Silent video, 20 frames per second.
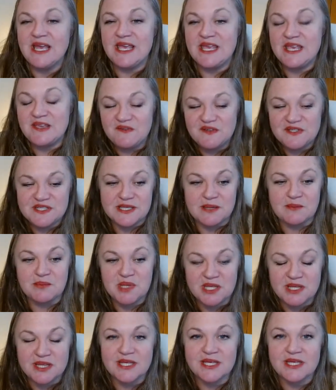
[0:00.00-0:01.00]
If it's
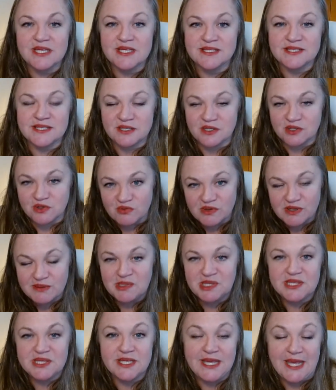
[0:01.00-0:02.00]
something that is an
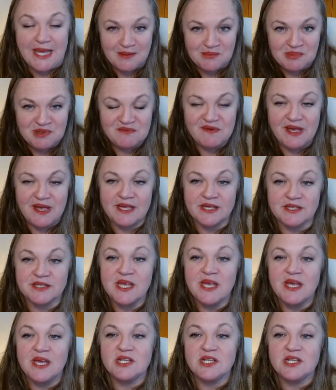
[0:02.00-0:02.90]
agreement that can be filed